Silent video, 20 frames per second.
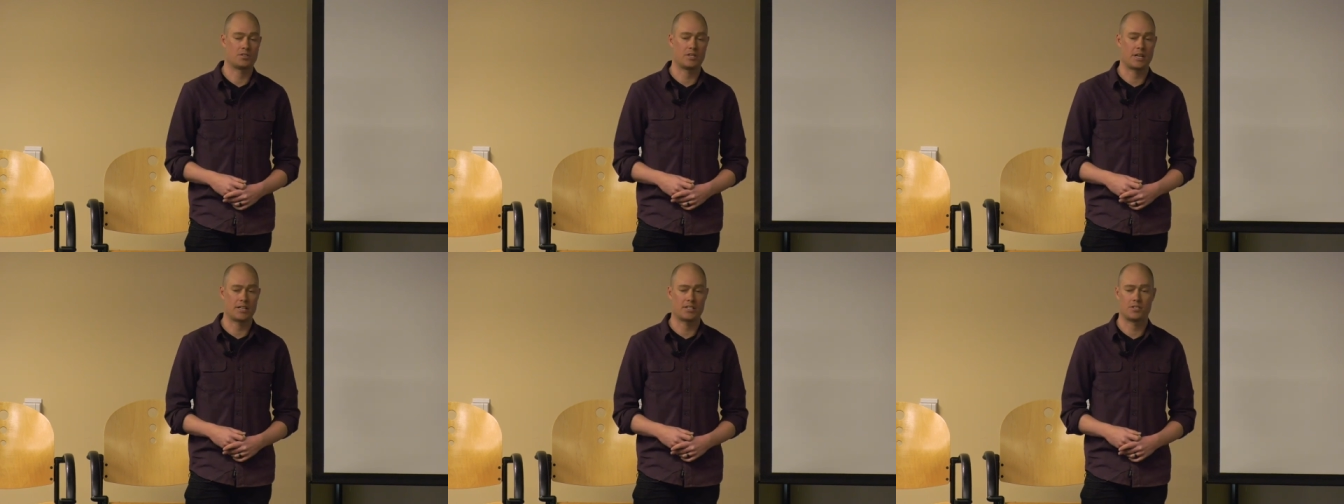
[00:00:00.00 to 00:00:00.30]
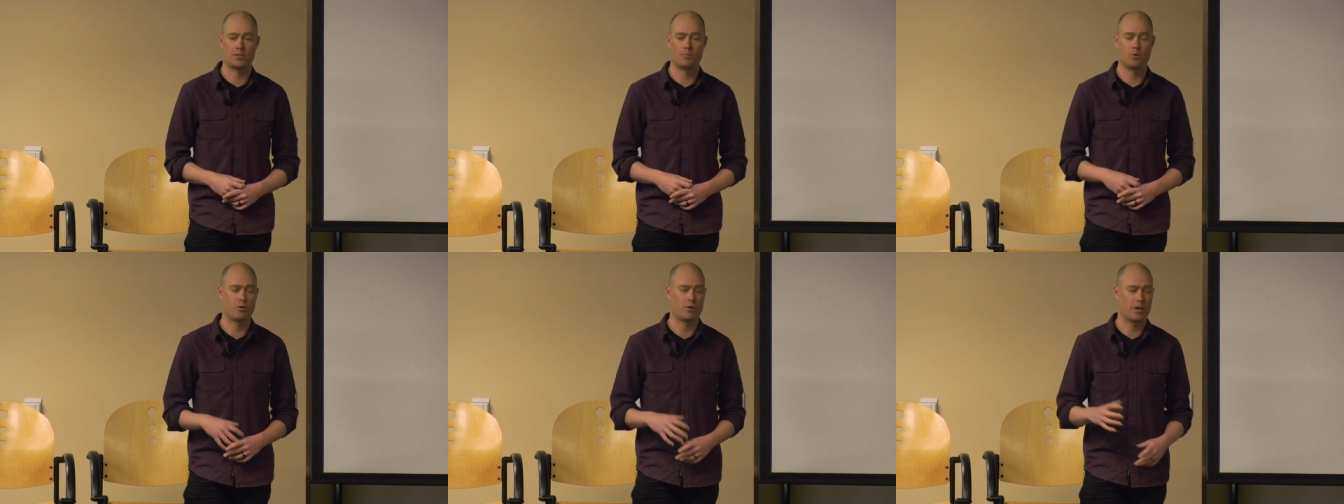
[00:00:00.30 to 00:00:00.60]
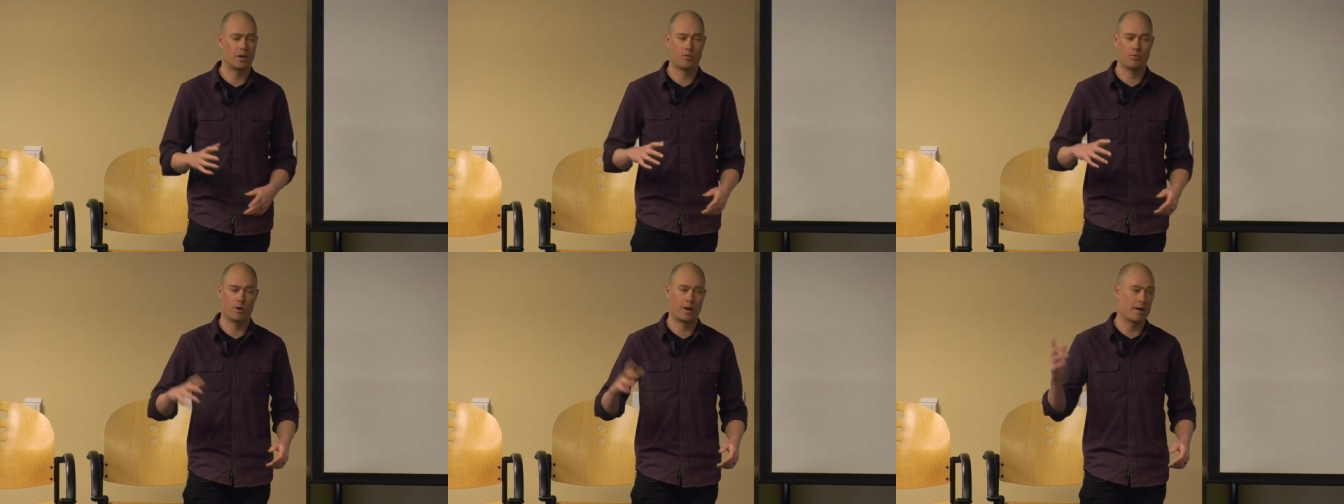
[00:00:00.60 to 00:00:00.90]

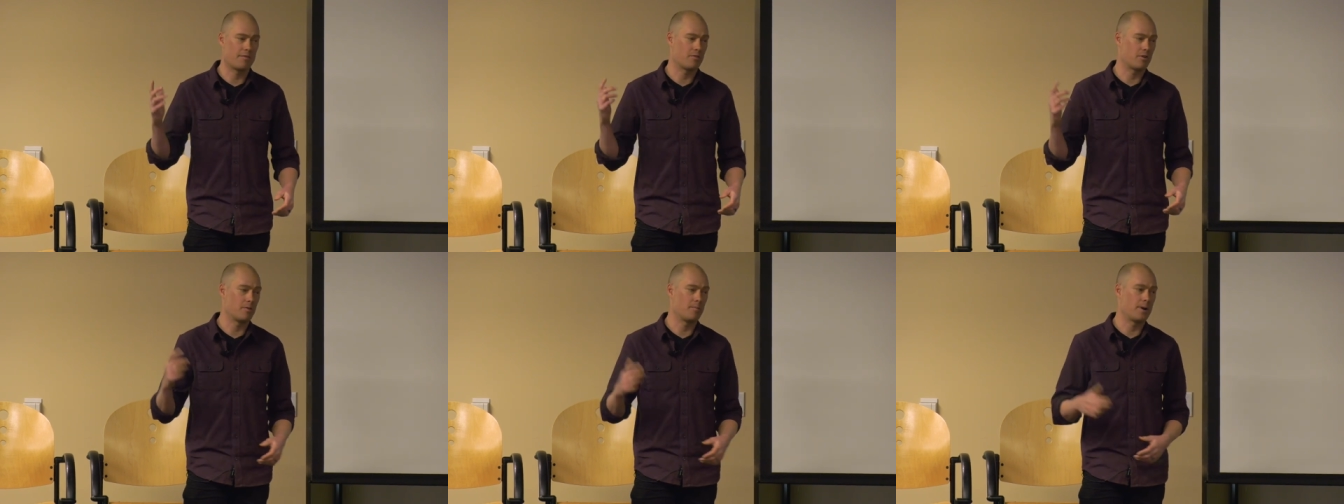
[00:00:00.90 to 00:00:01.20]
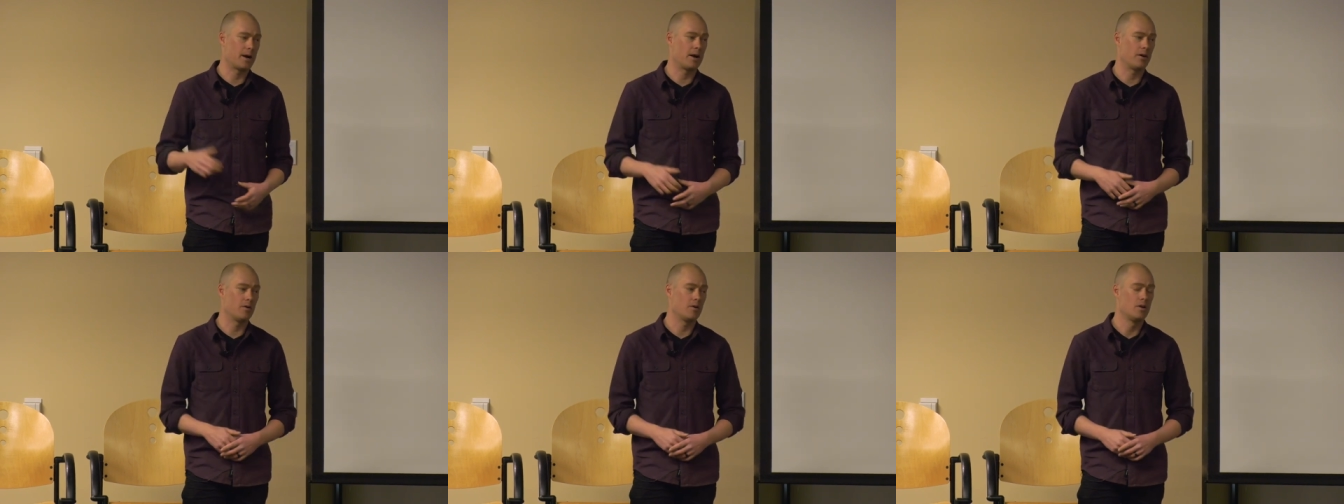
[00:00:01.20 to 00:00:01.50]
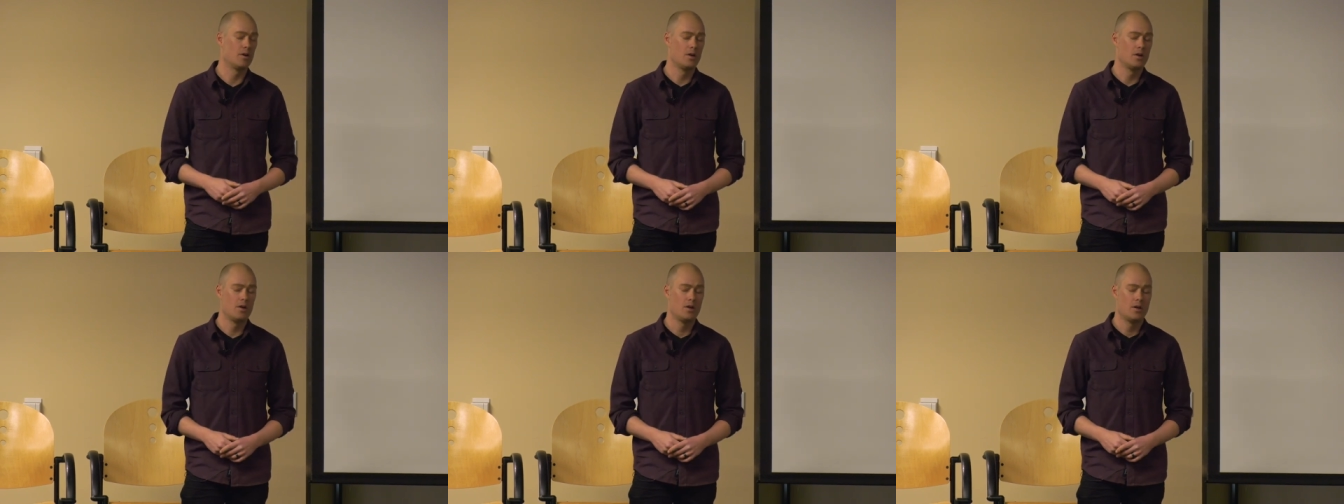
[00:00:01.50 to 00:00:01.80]
testimony or whatever
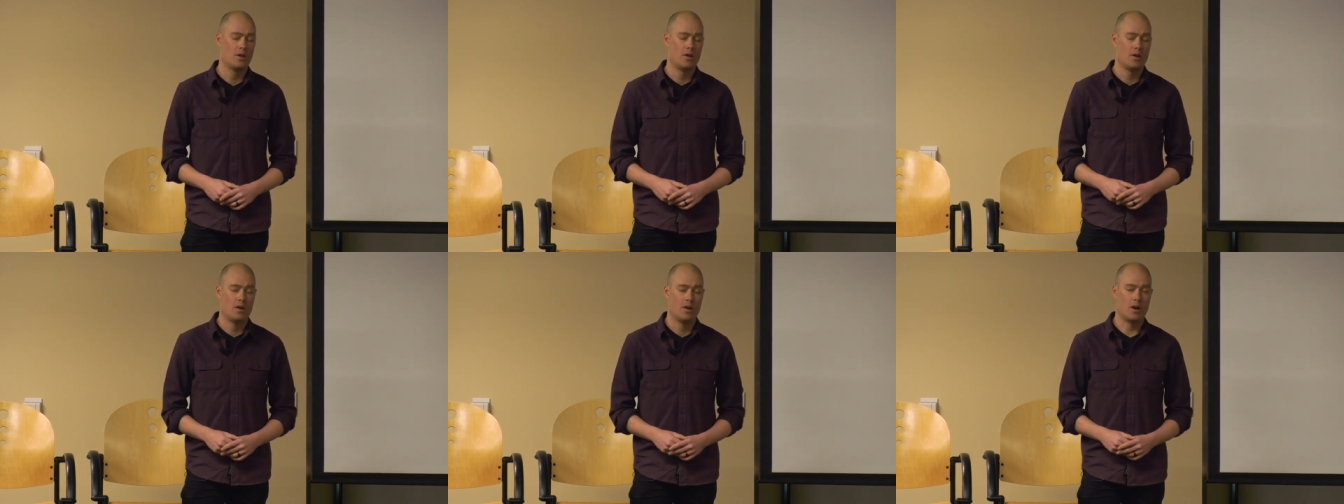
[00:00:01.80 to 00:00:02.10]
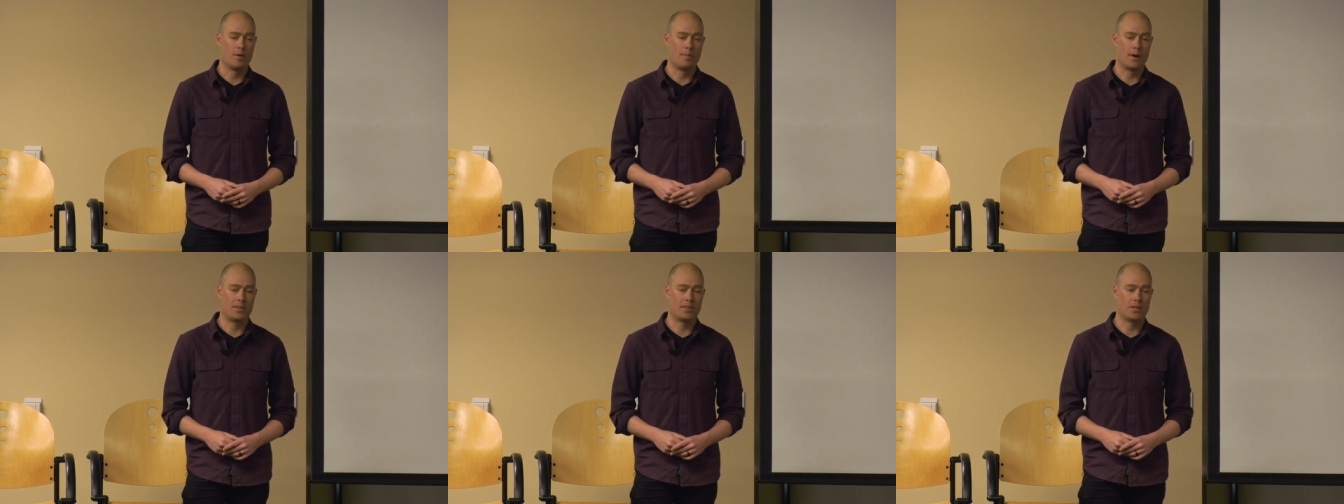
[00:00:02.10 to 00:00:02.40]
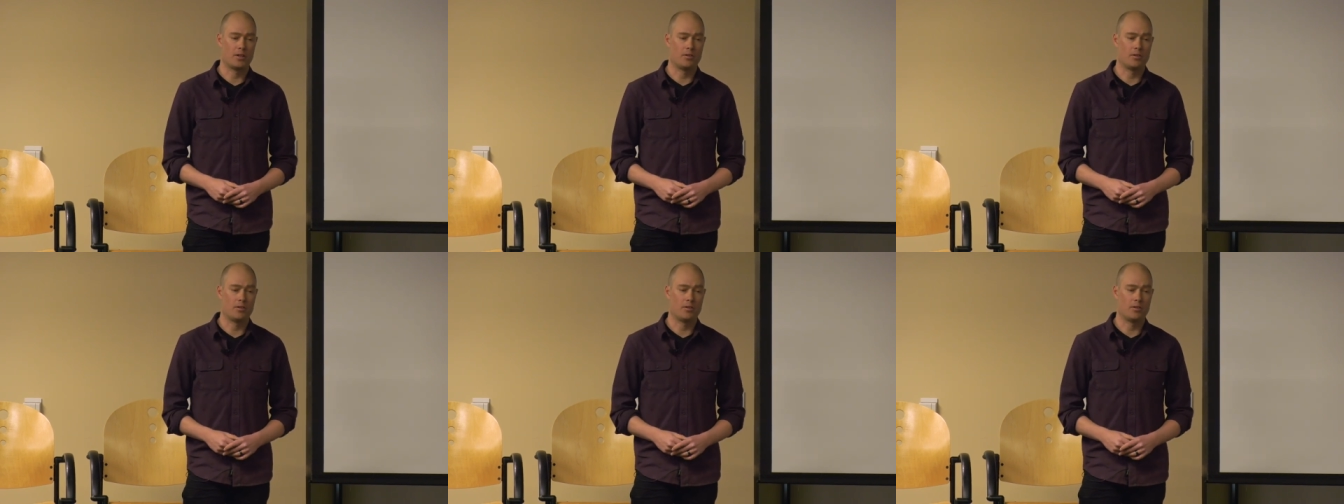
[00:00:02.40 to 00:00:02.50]
about